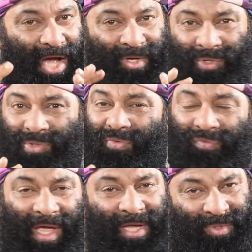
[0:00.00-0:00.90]
You, the
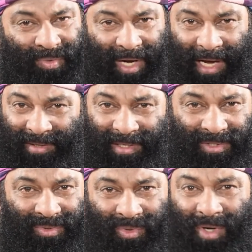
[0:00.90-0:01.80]
way you handle,
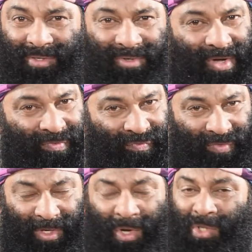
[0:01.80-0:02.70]
not
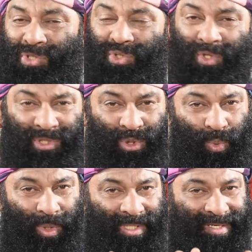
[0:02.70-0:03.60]
roughly, so
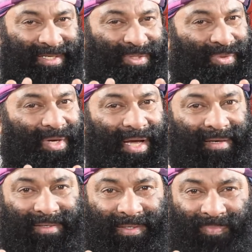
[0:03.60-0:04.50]
sweetly you
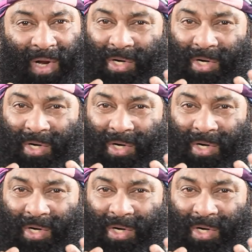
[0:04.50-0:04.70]
handle.